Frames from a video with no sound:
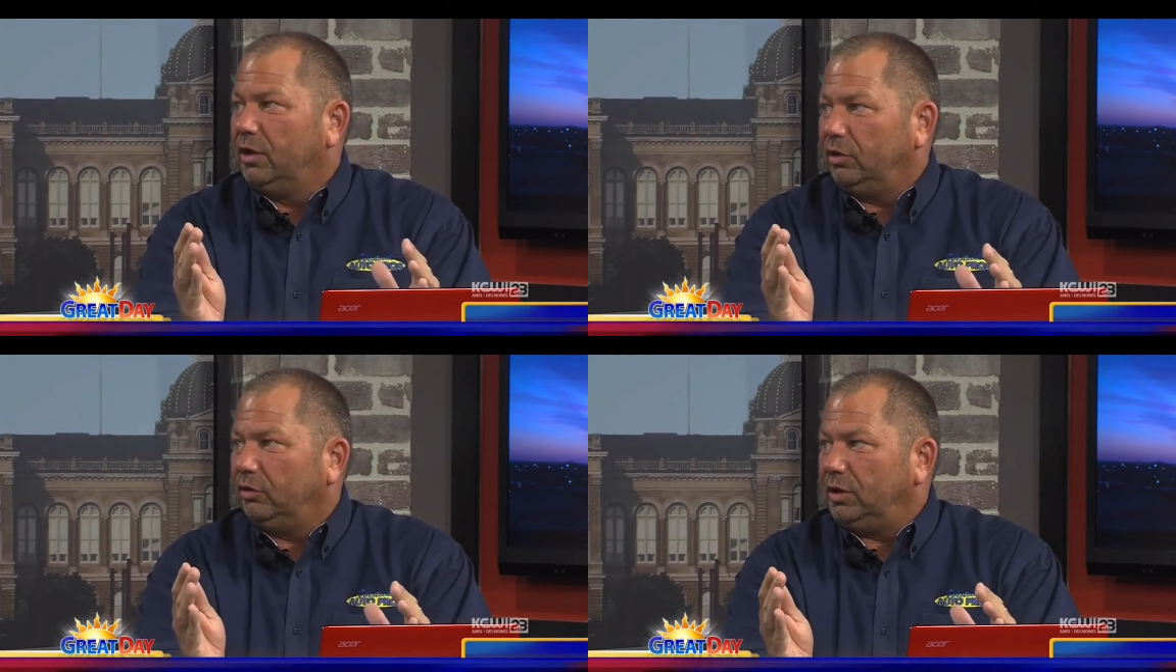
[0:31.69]

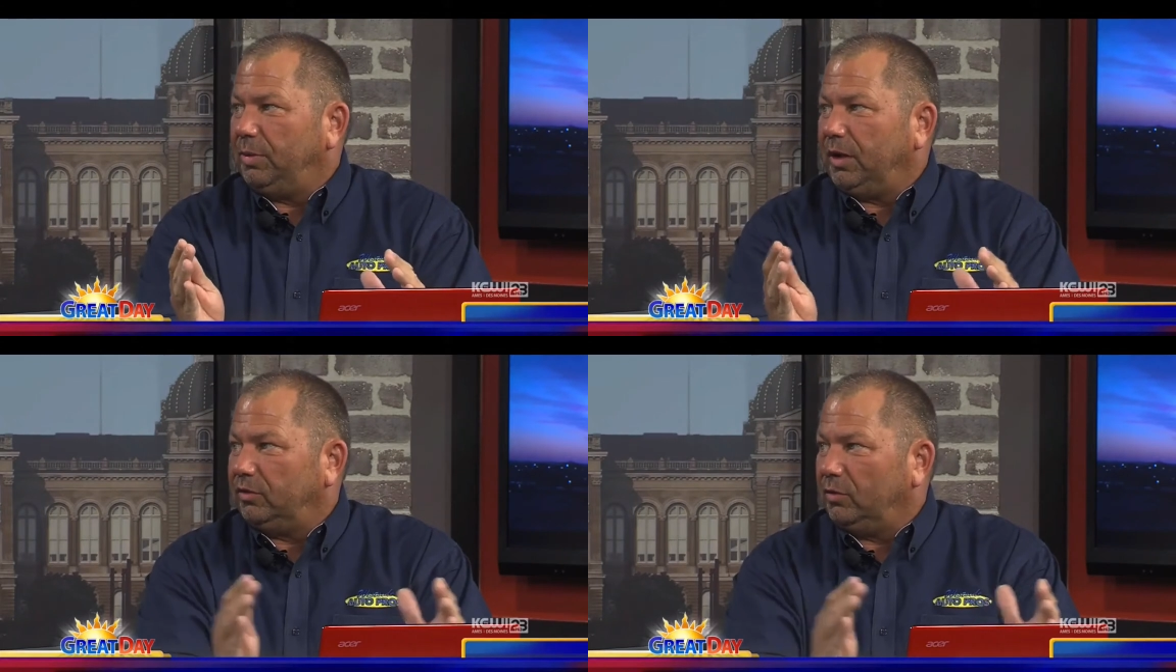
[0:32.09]
you know, it
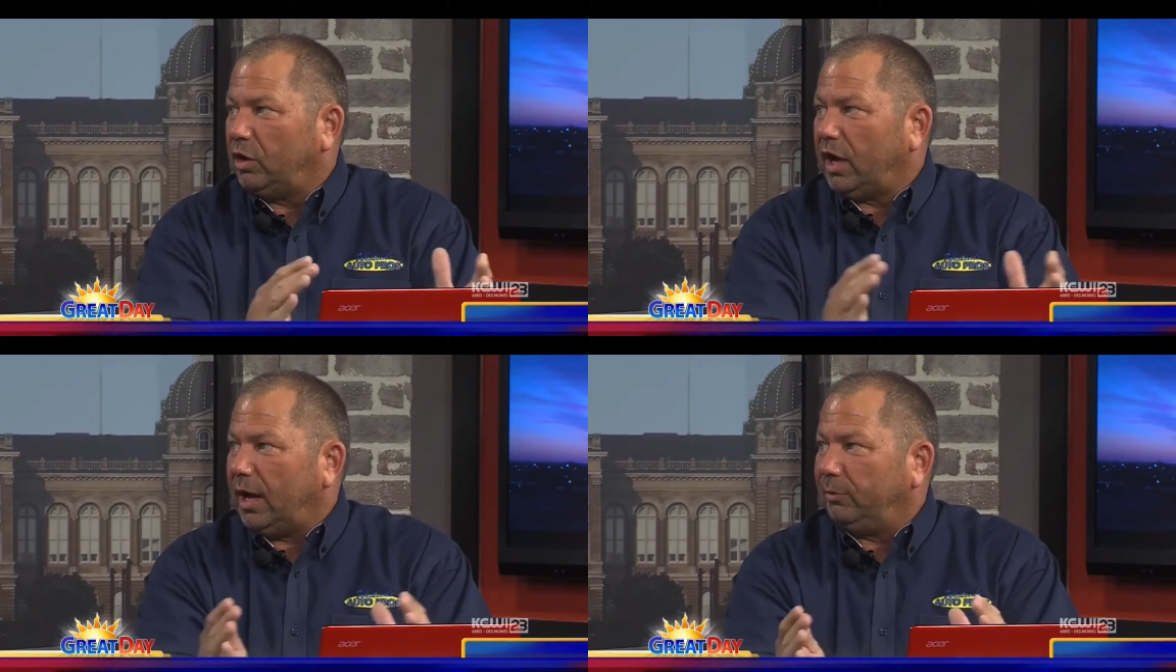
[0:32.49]
depends on
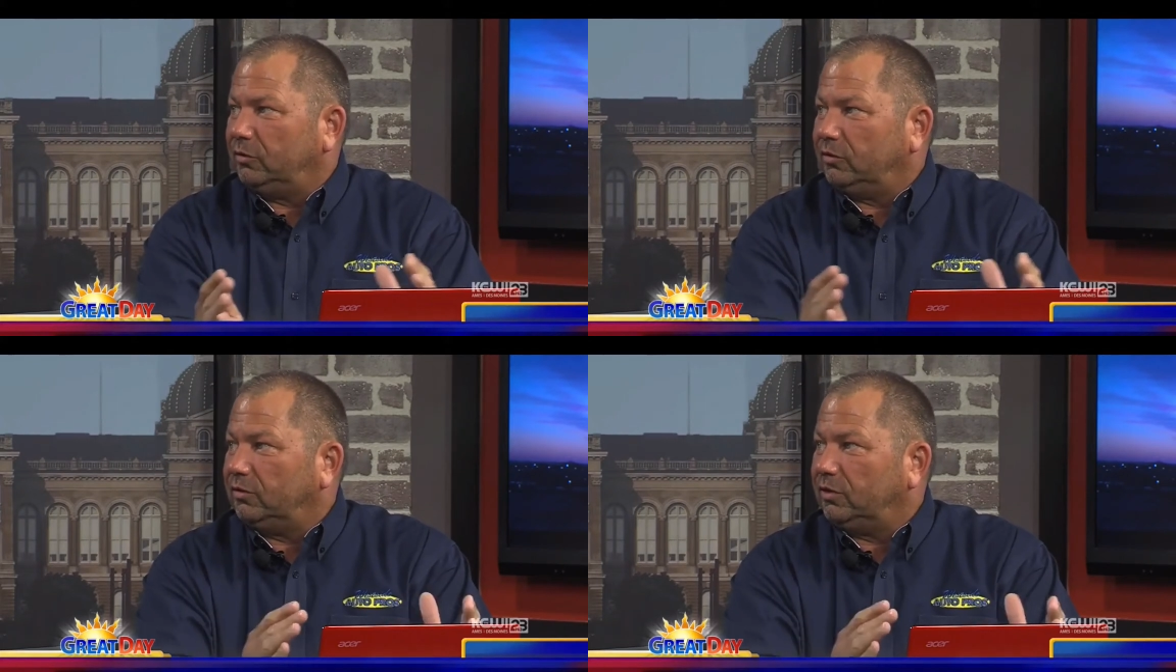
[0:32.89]
what
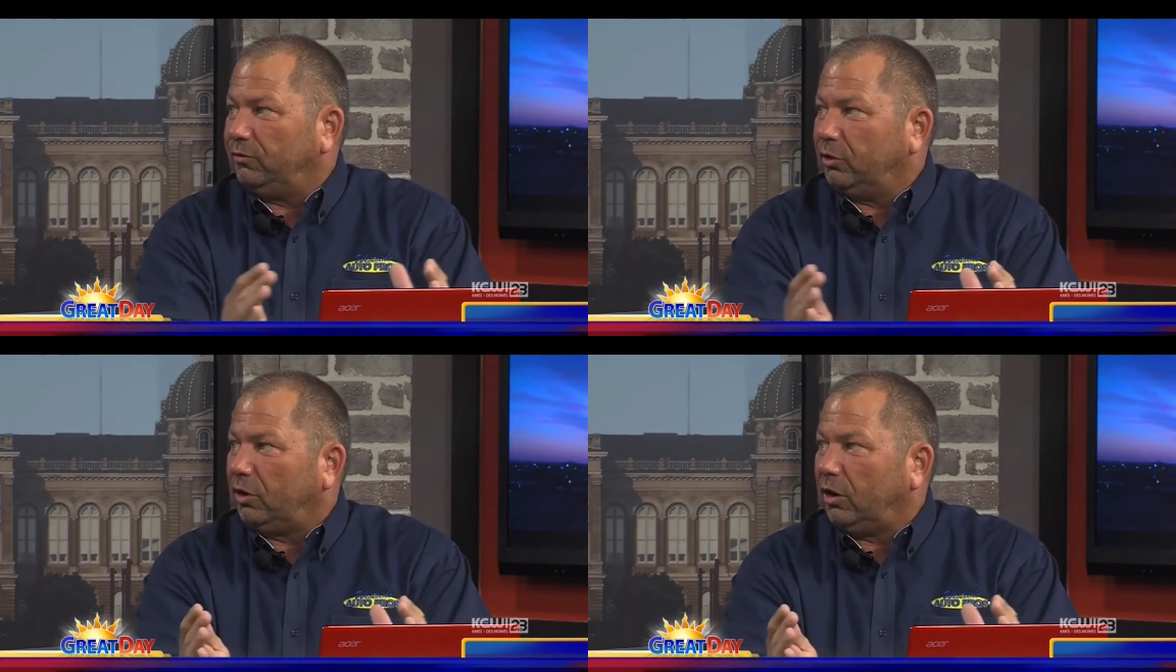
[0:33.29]
options and
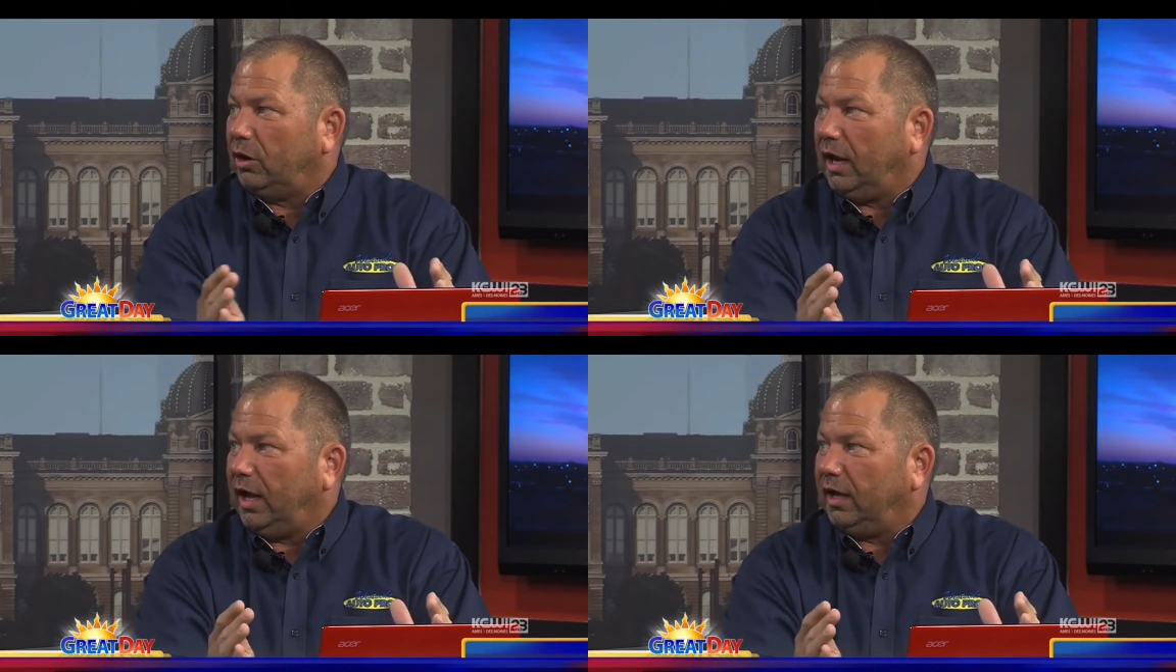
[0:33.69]
stuff your
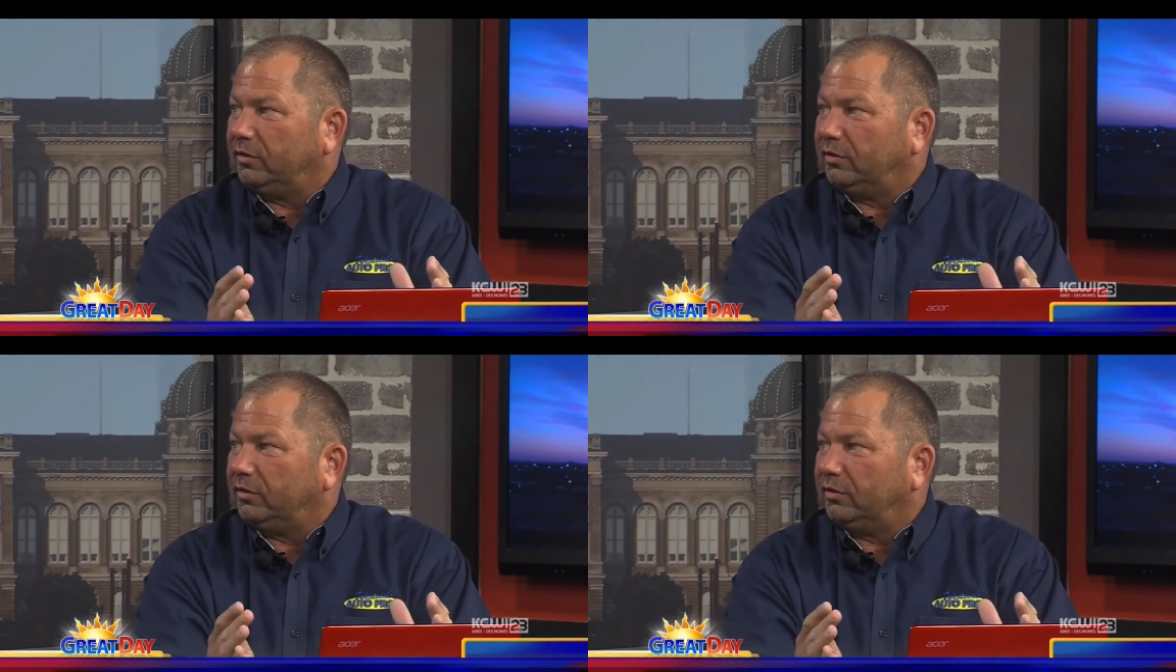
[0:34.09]
car has.